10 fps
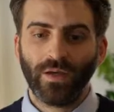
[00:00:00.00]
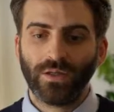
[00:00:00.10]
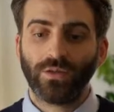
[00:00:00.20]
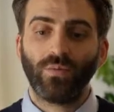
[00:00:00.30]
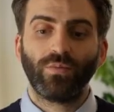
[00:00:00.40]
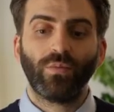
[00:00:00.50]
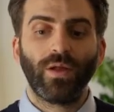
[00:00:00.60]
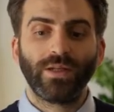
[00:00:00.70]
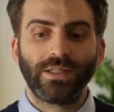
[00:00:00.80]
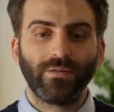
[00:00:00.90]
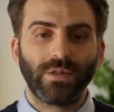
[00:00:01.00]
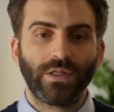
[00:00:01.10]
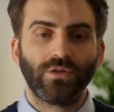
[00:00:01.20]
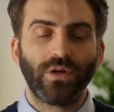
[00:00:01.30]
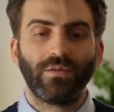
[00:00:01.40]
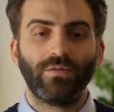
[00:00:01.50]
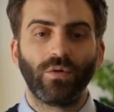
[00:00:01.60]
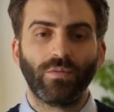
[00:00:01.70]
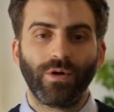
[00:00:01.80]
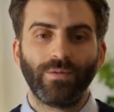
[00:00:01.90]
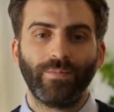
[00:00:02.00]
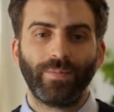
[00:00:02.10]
So relatively straightforward.